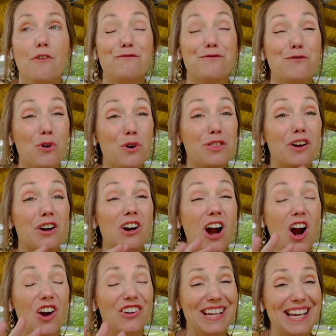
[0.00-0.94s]
for
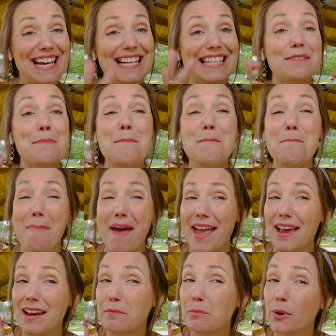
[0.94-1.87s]
our kids'
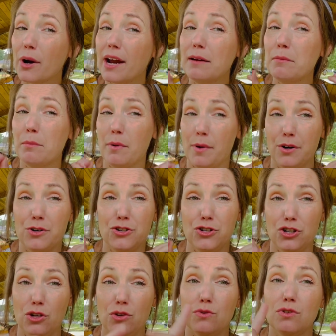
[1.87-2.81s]
main bread and butter
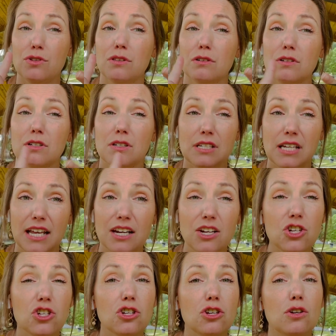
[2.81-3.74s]
shoes, their
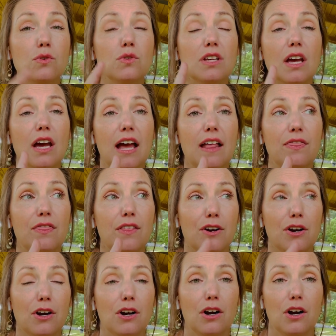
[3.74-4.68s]
tennis shoes and
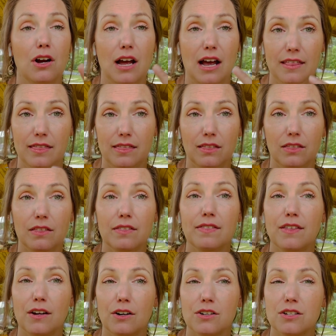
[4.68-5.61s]

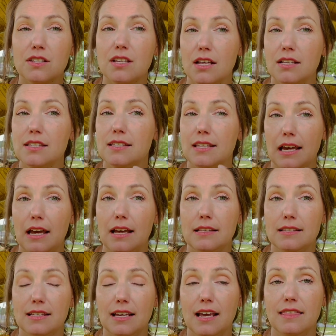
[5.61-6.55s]
their sun
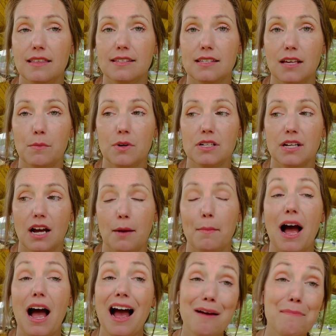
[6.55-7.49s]
sands in the summertime,
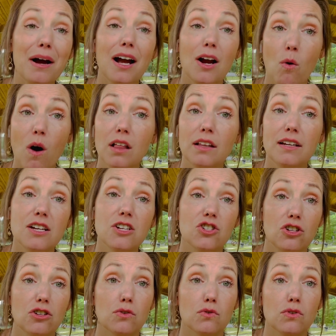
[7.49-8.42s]
I buy quality
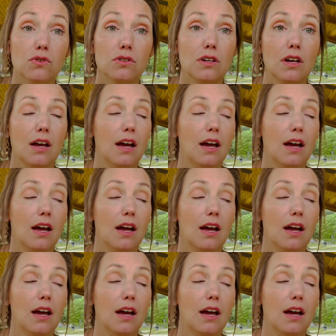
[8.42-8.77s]
shoes.